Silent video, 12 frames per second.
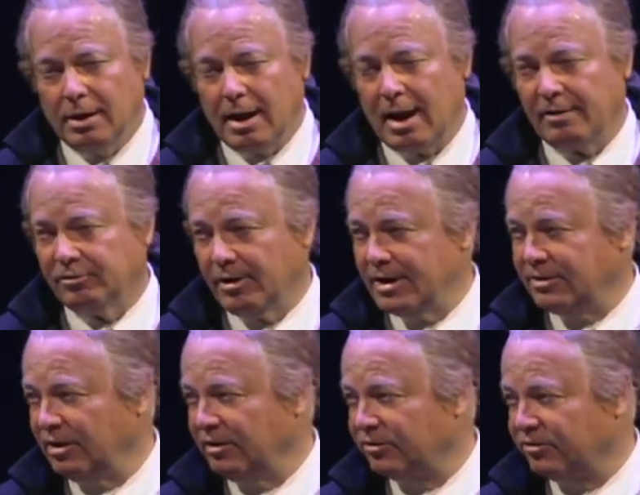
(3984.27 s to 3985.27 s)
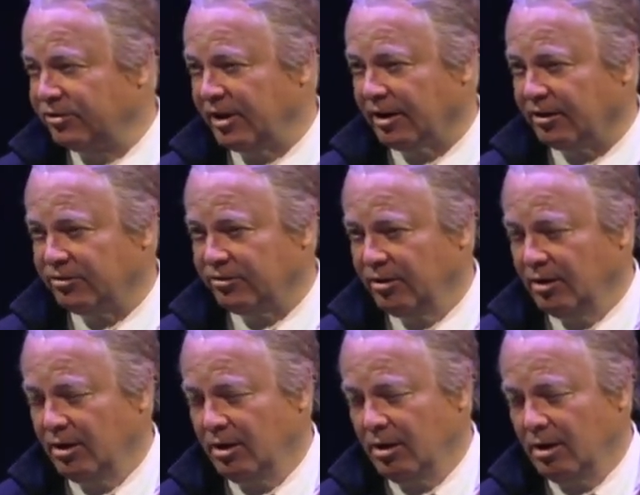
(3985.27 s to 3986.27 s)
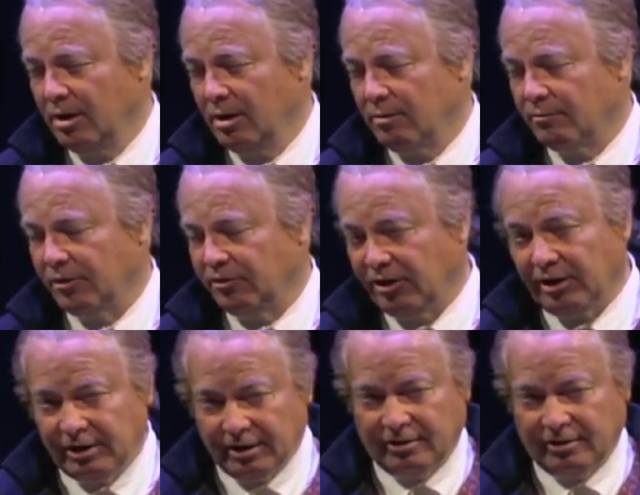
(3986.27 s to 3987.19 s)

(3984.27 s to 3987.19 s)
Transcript: After 1806, Virginia,